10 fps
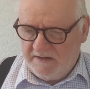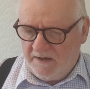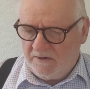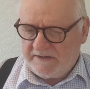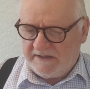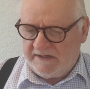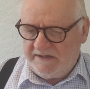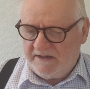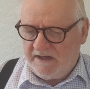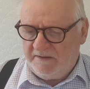
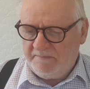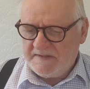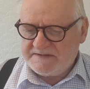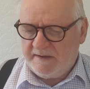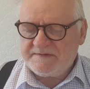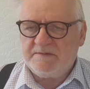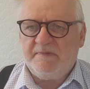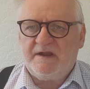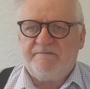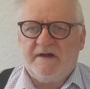Okay, types of
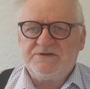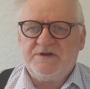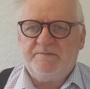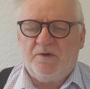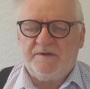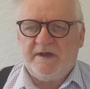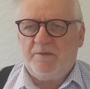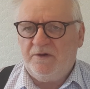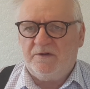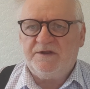manufactured board. Now
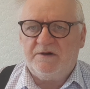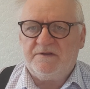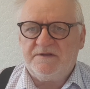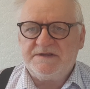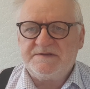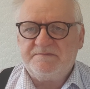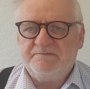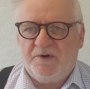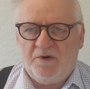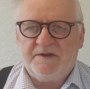we all know that there's
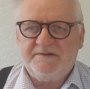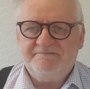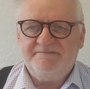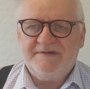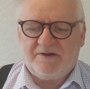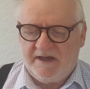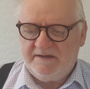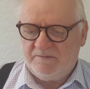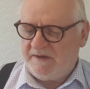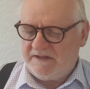board.
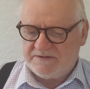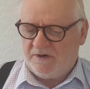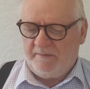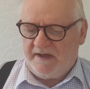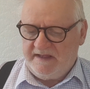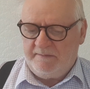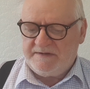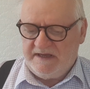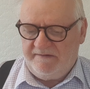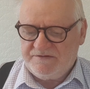Okay, we can talk about
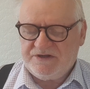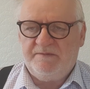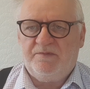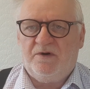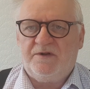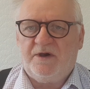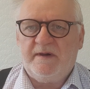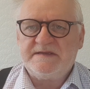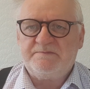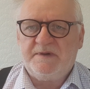MDF, chipboard,
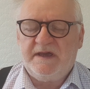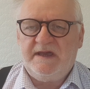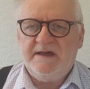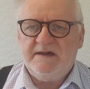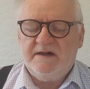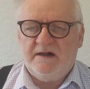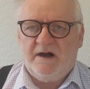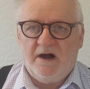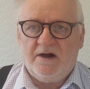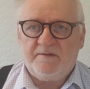OSB,
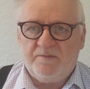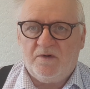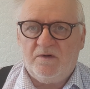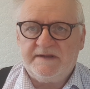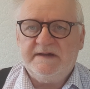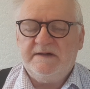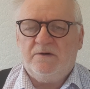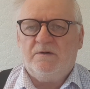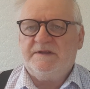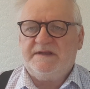hardboard,
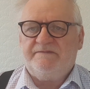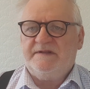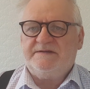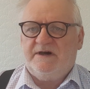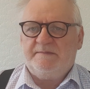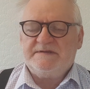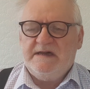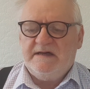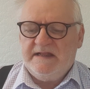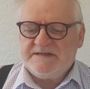all the different types.
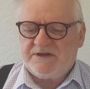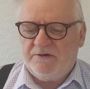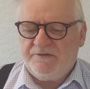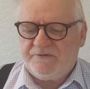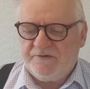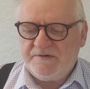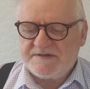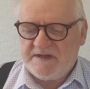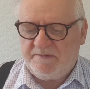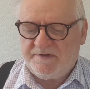Let's go through
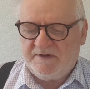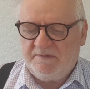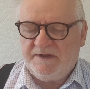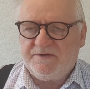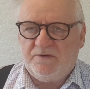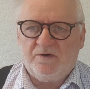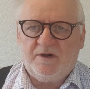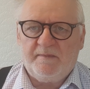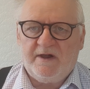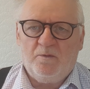some of them and talk
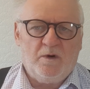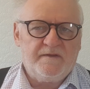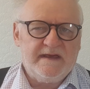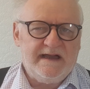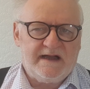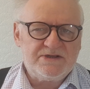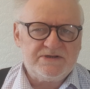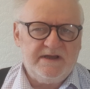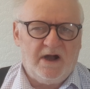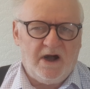about what they
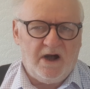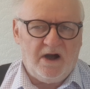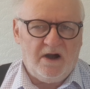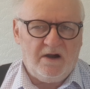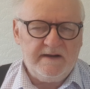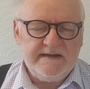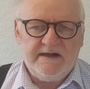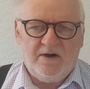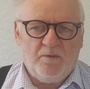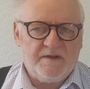actually are
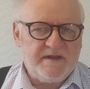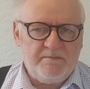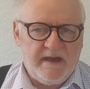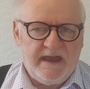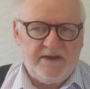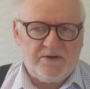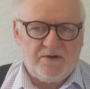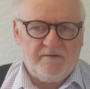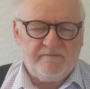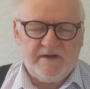and what they're made
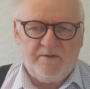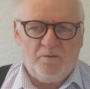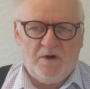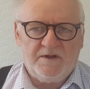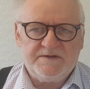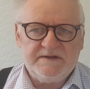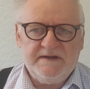of and what